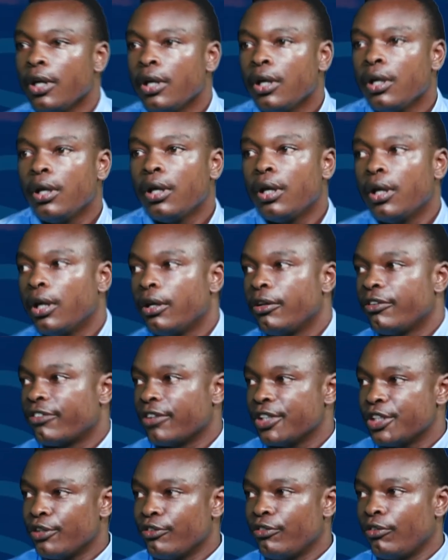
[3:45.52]

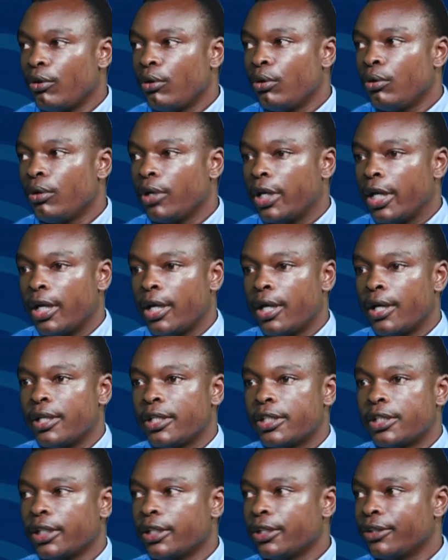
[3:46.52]
First of all,
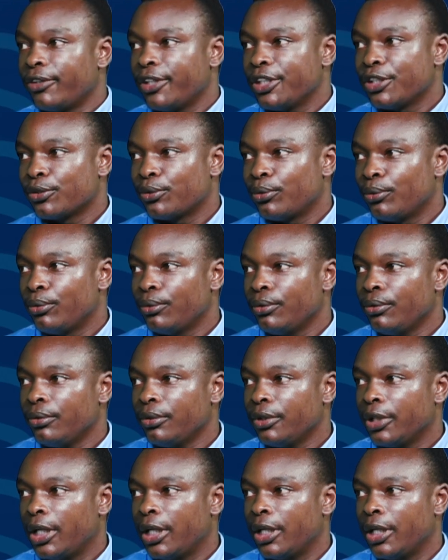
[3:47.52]
secondary school